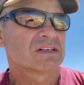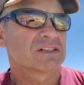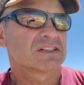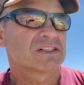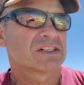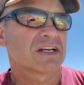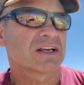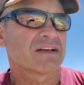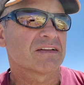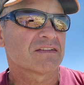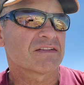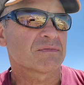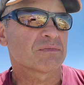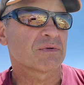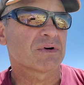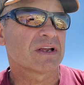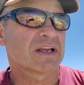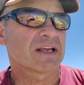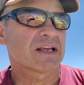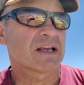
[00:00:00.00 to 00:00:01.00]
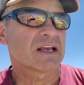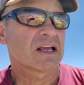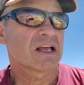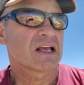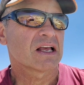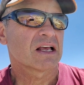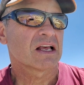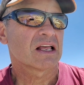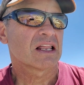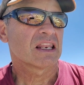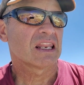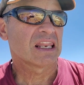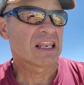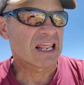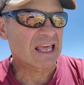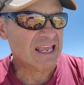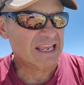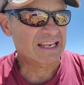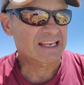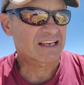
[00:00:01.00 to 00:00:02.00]
Chicken Spring
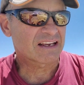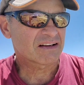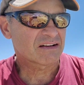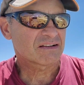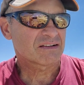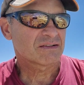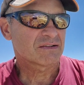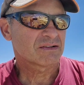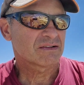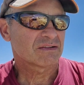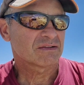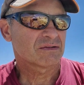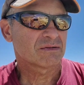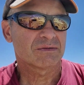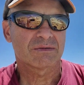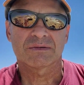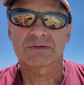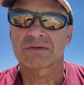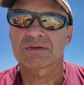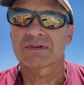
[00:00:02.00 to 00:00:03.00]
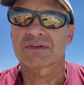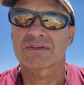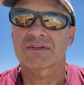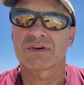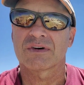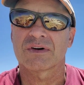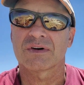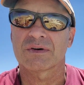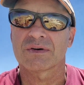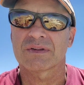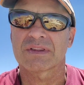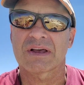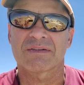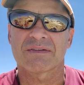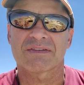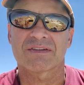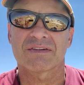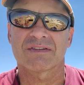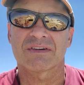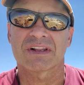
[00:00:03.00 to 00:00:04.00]
Lake, so that
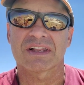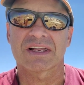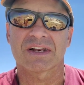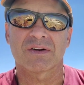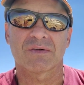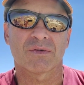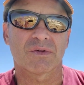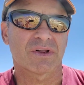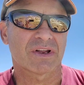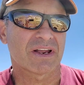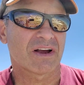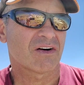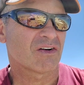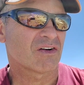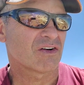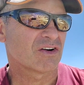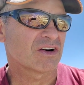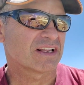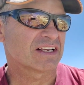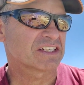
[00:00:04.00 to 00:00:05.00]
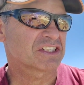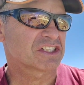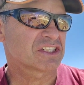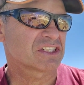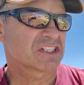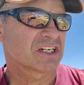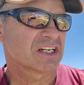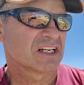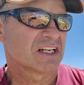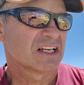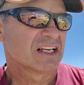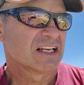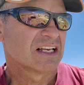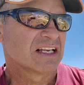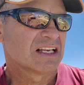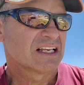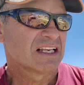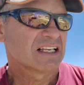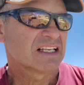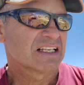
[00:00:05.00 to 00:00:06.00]
was really the only hardish
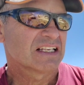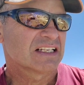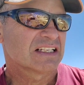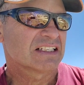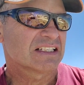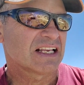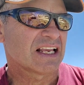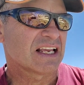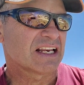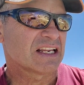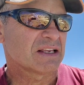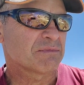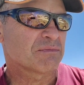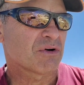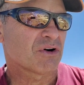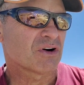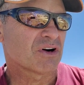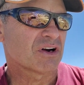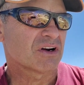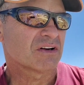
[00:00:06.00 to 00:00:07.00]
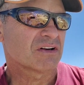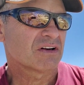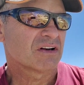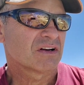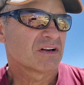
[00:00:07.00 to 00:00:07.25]
sandy part.